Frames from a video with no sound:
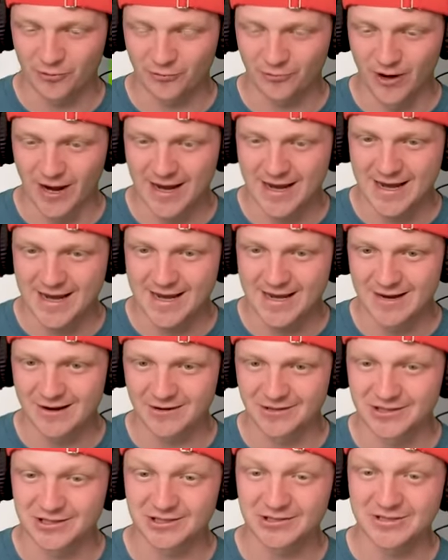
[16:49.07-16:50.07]
right
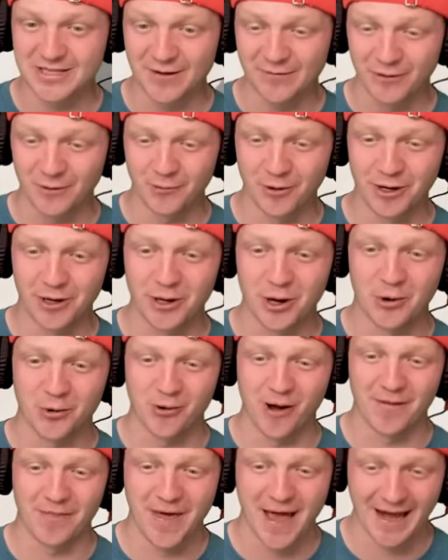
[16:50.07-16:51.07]
here. So you definitely want to go
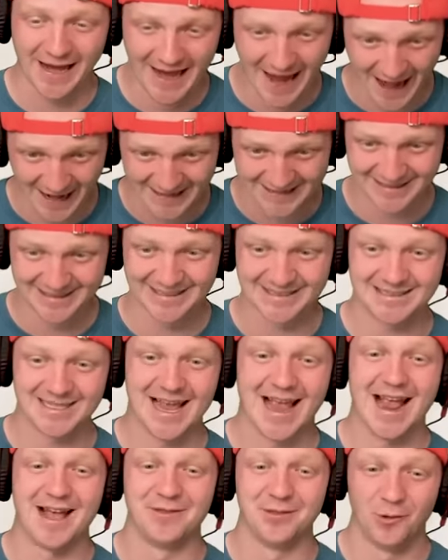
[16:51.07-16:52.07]
around that cactus
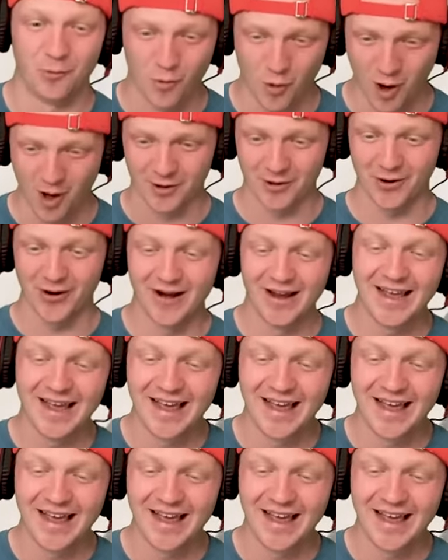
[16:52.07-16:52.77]
and the water.